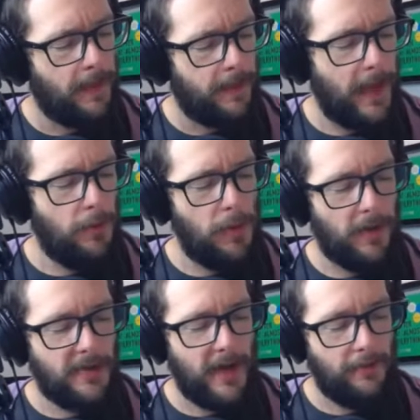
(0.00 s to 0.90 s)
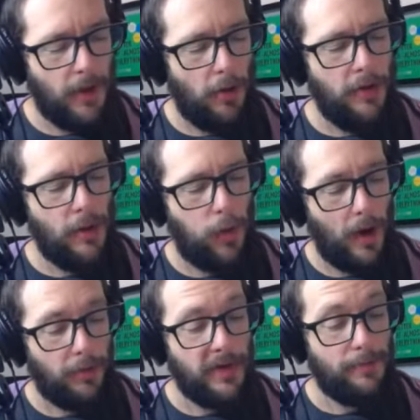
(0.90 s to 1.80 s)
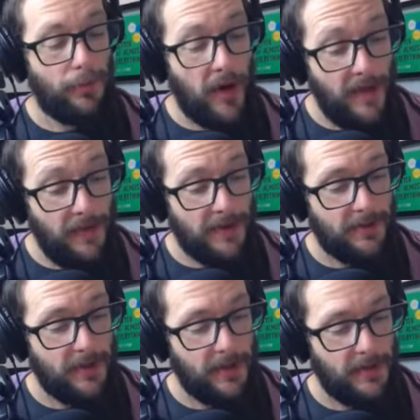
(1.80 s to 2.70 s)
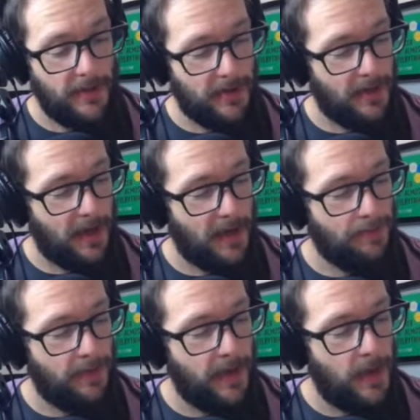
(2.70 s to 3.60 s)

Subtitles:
Then we must have known equality previously to the time